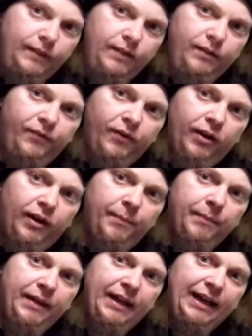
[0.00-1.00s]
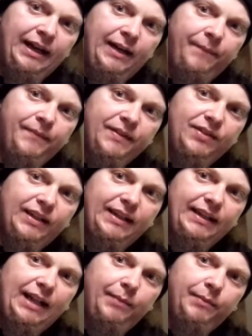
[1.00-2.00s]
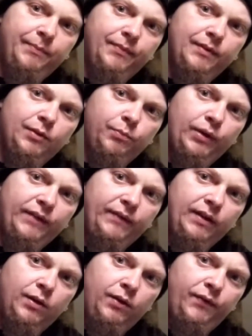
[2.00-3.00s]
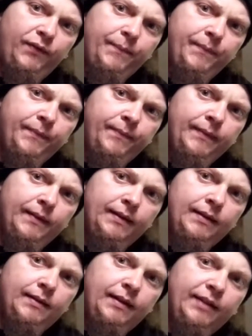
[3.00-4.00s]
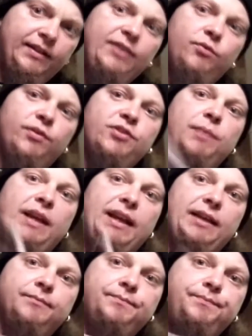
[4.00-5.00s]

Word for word: from uh, the second album, Don't Break the Oath, A Dangerous Meeting.